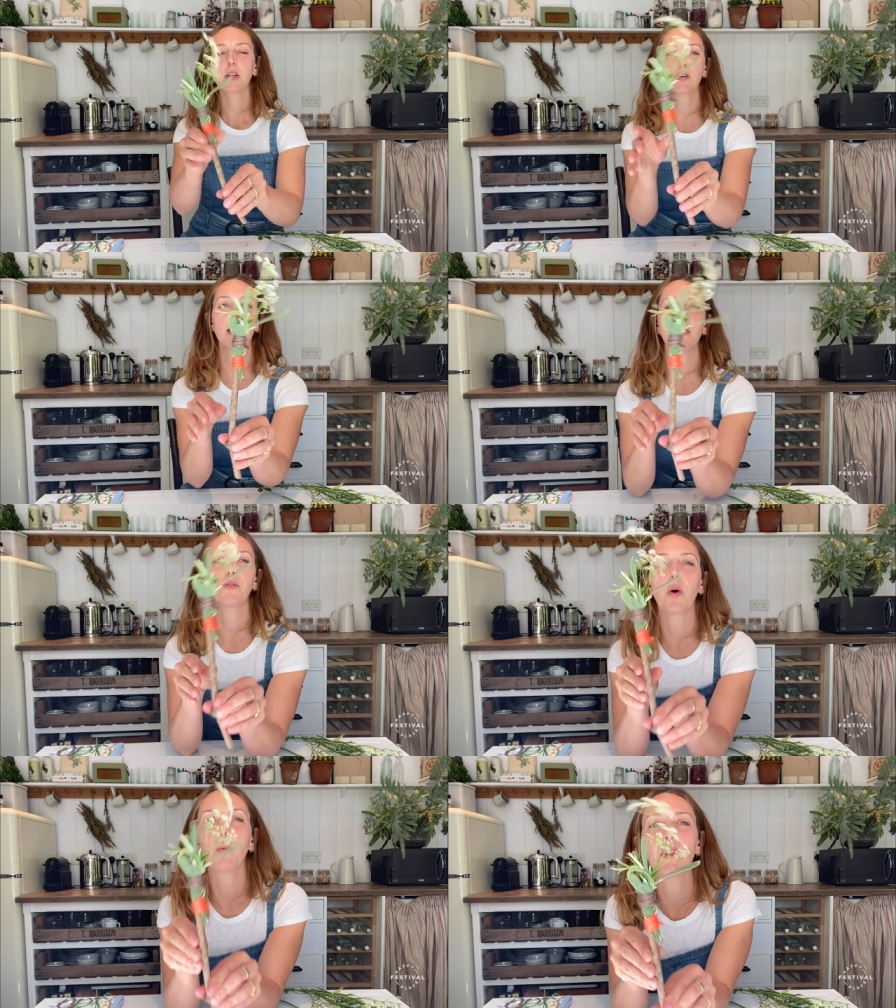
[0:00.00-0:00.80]
so now
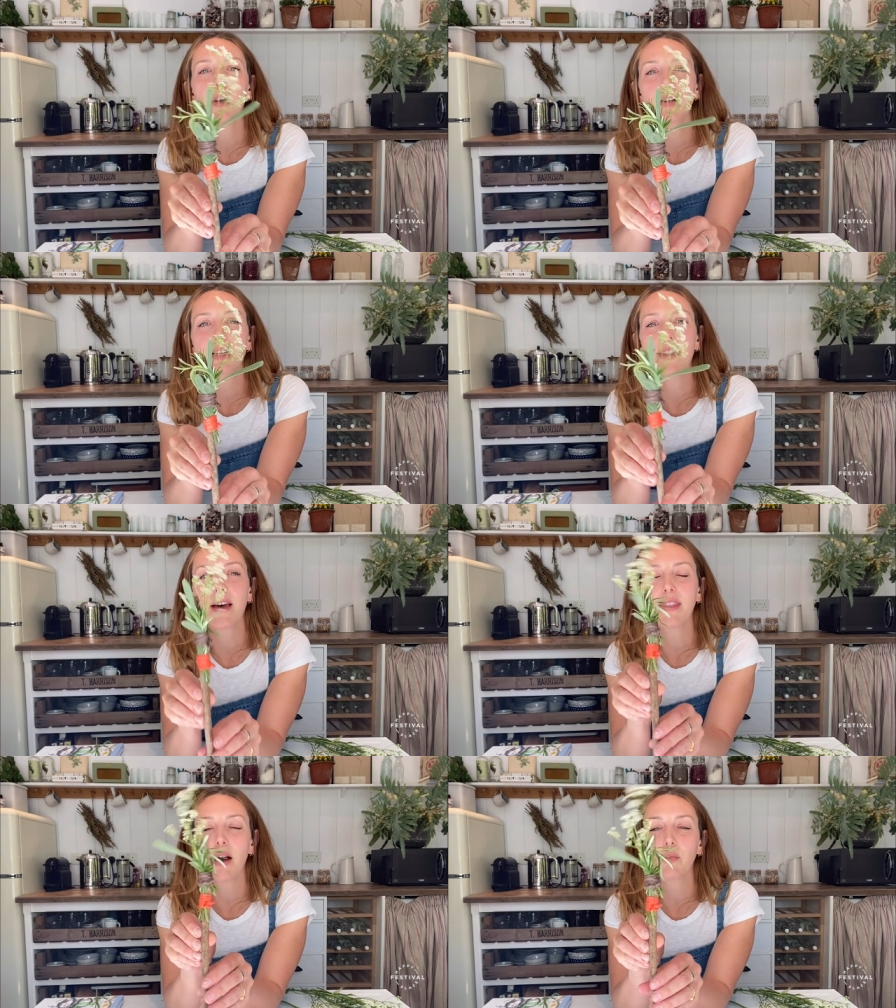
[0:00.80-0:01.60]
you've got one that looks like
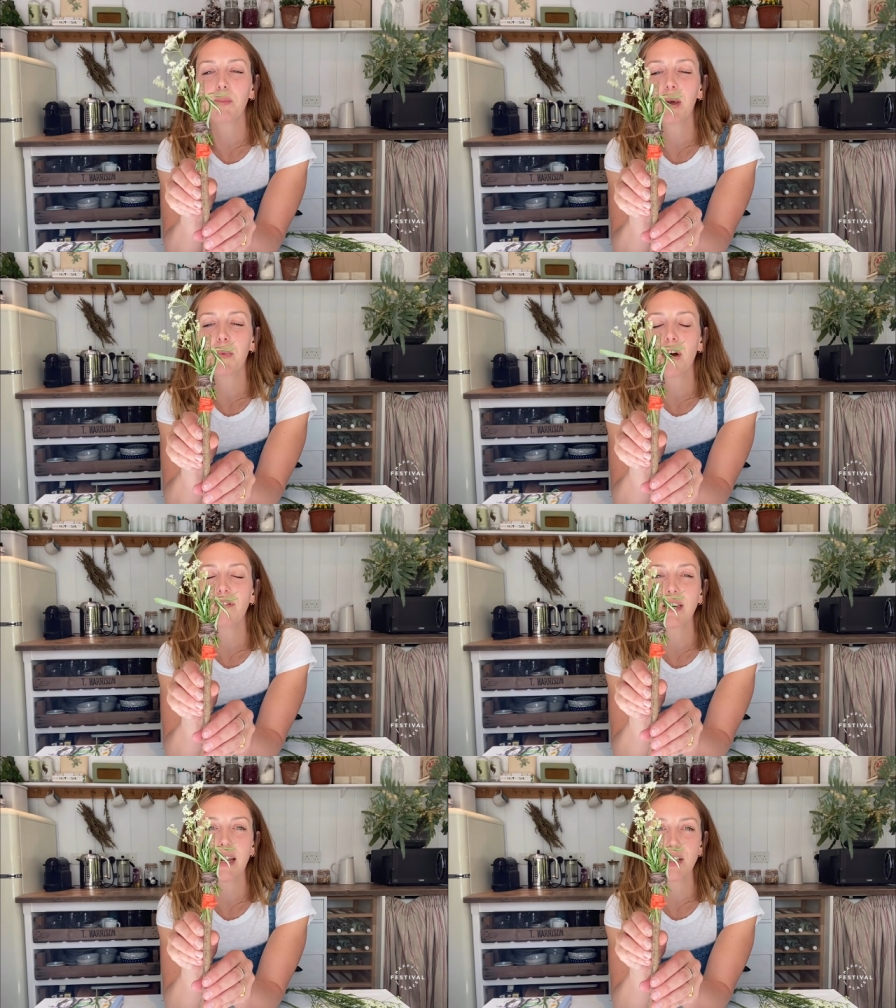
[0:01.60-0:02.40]
that that would be a
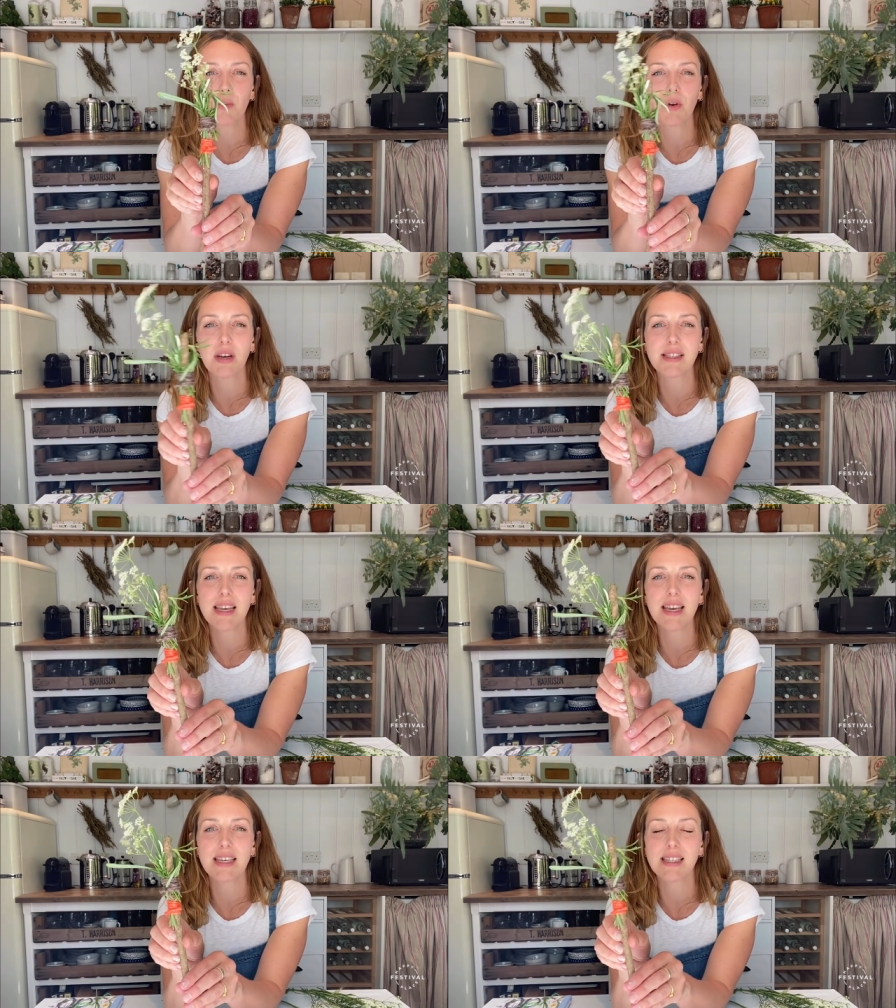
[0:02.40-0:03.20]
perfect nature wand as
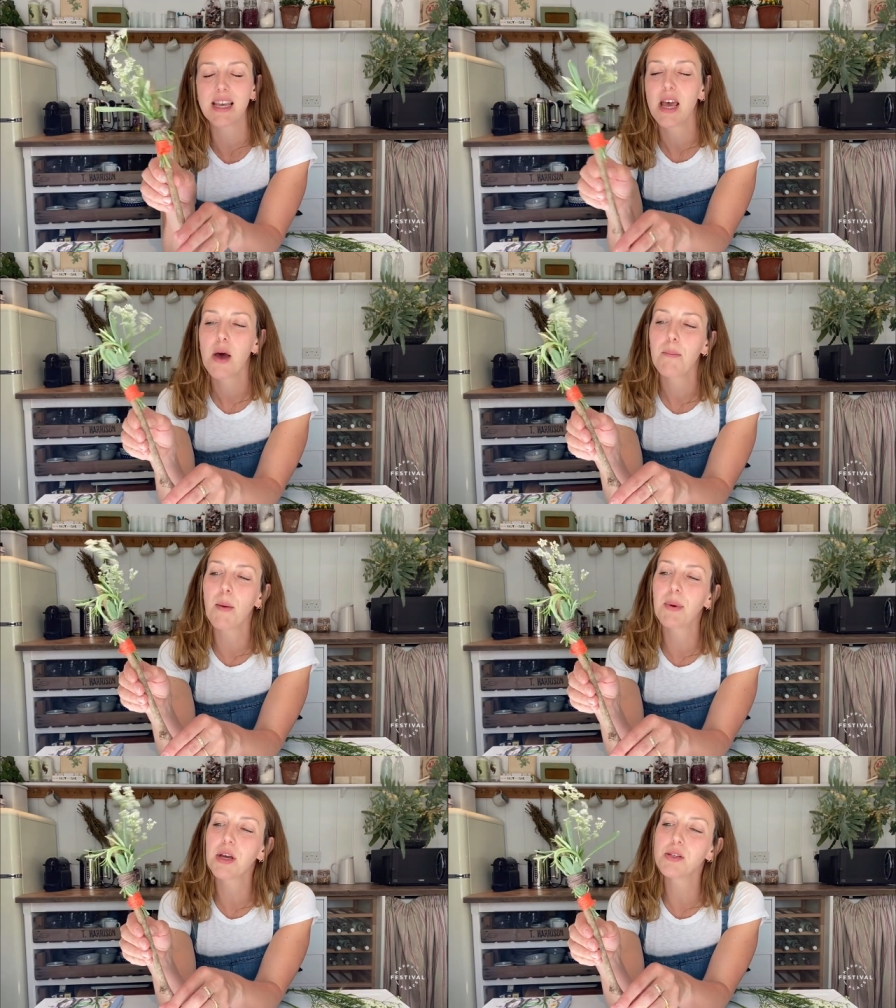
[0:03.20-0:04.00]
it is
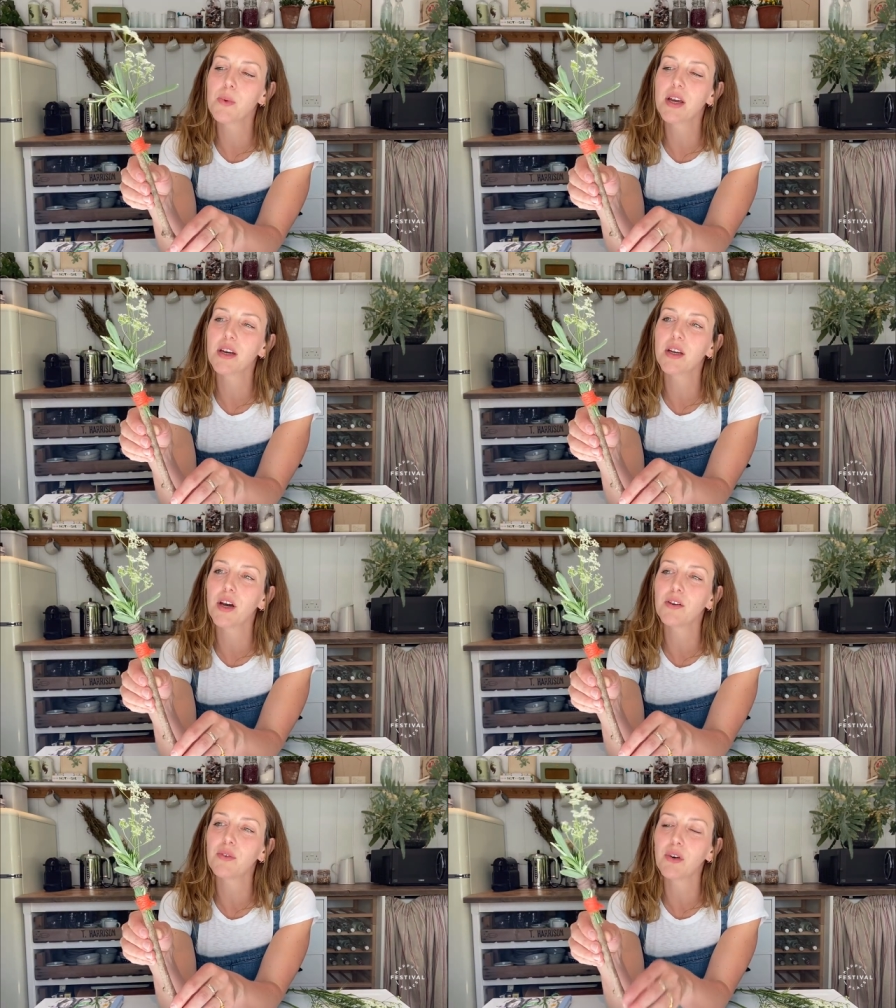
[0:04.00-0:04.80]
but because we're going
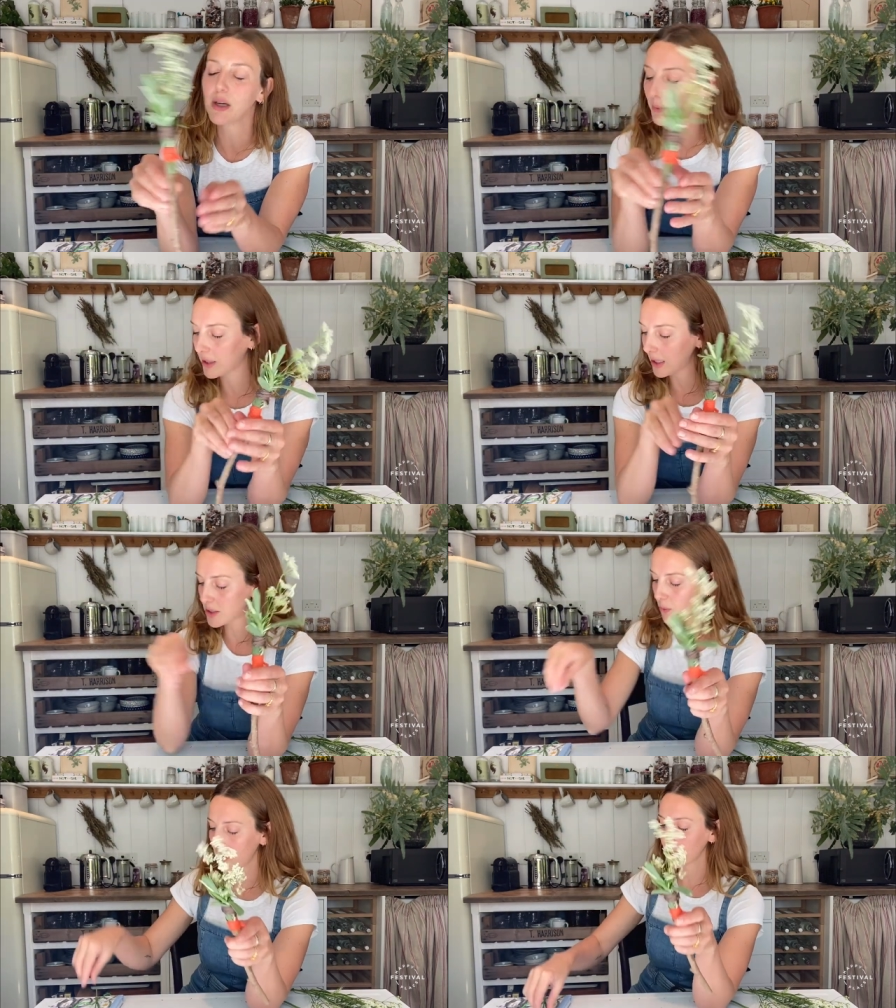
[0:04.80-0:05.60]
to go for it with
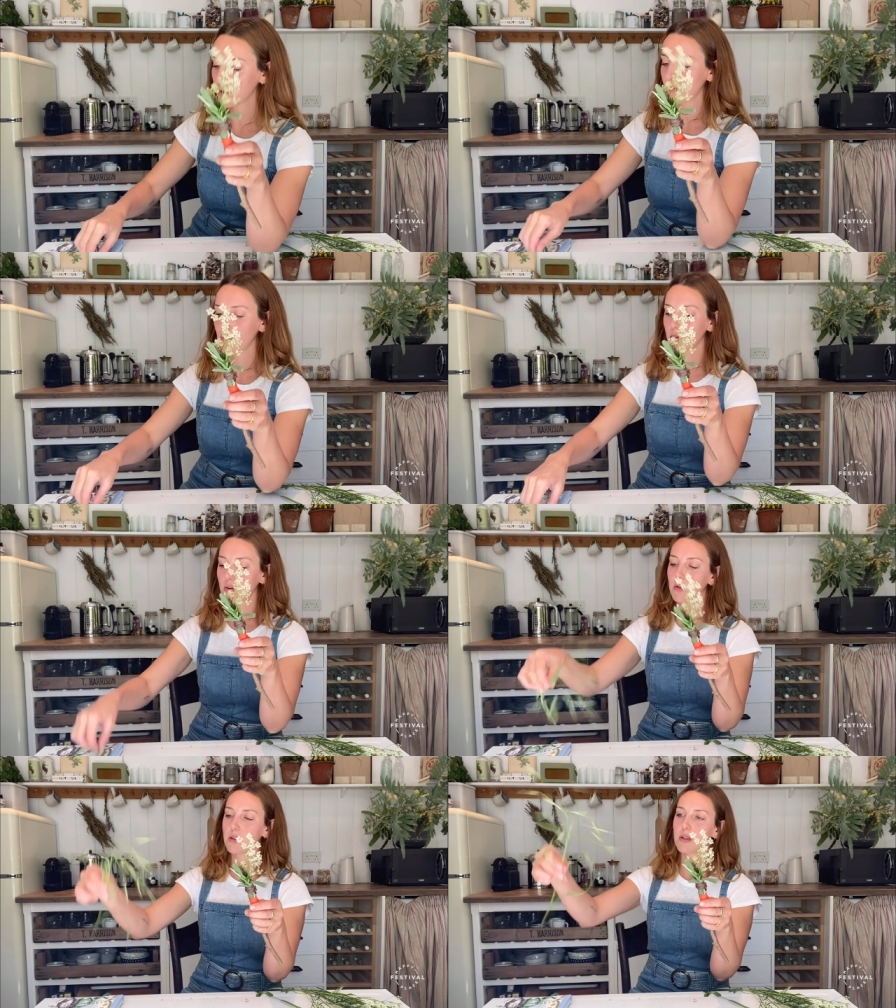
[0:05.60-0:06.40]
this one because I've got
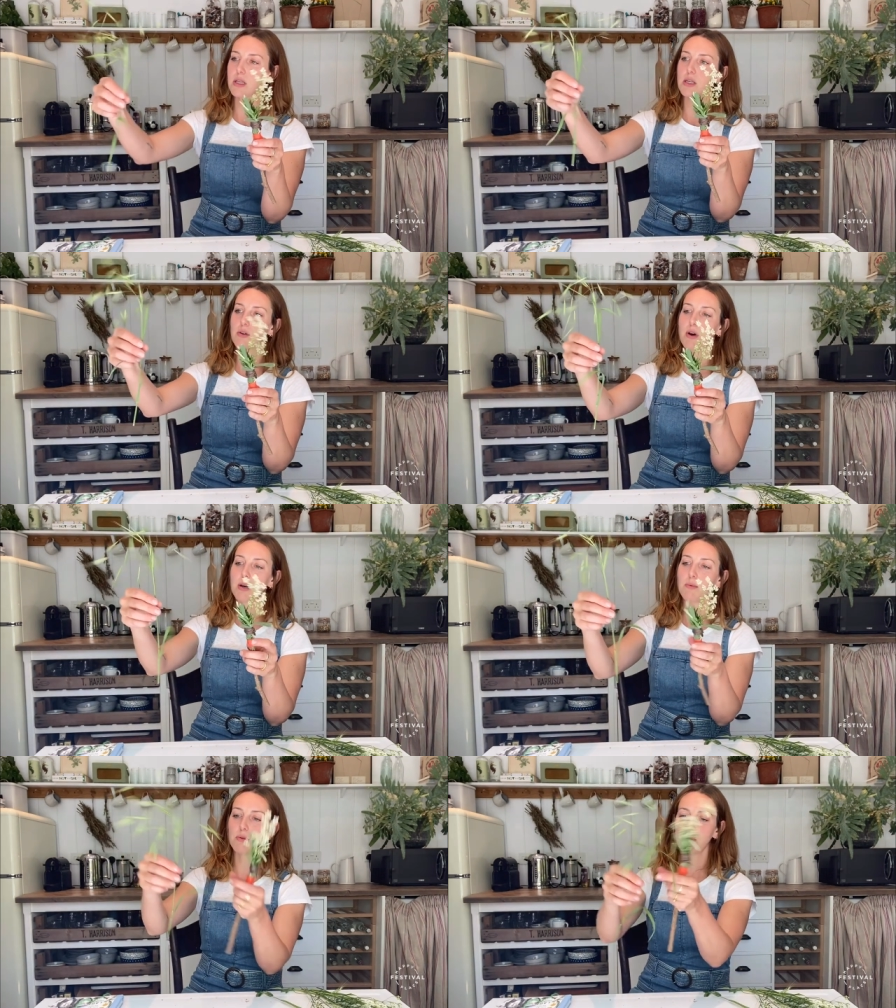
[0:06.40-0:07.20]
this
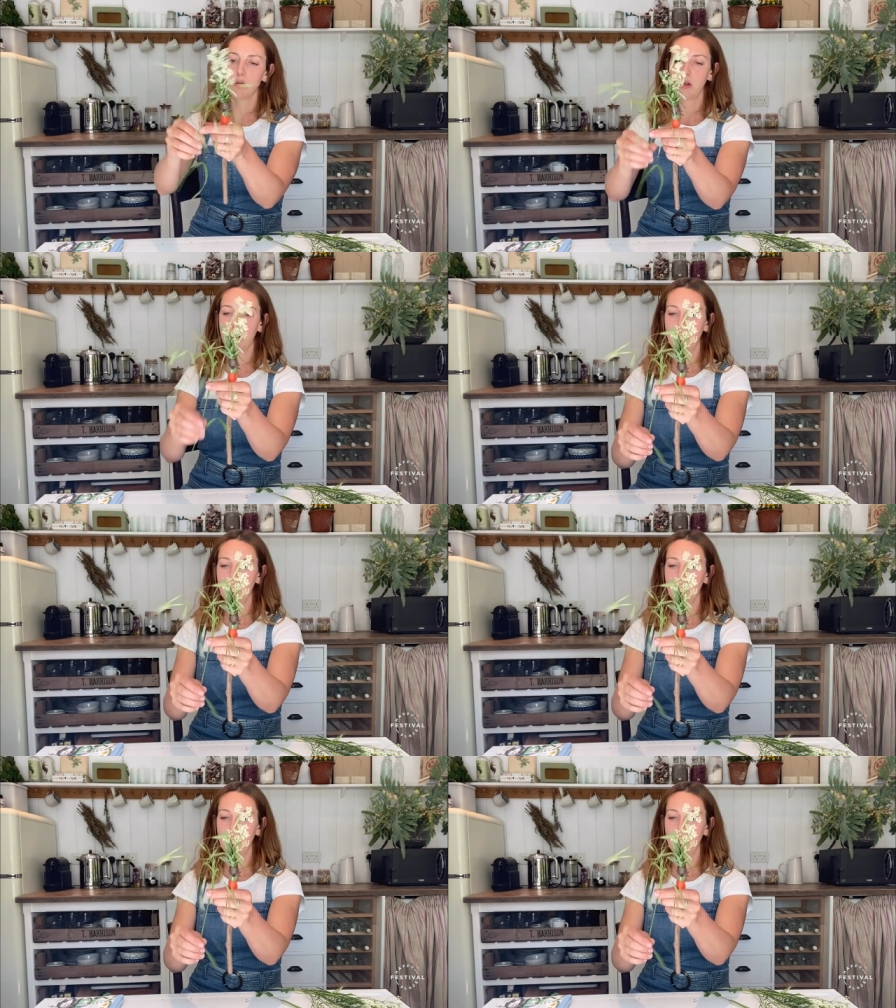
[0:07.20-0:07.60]
incredible